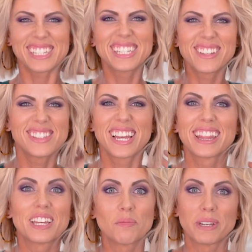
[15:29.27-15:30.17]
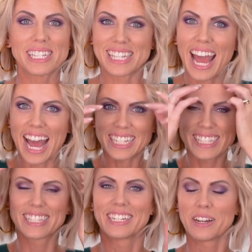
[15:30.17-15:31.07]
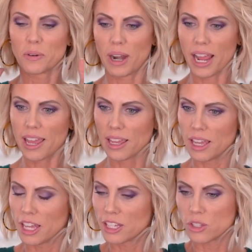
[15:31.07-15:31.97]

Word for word: just gives you a little bit of sass, right?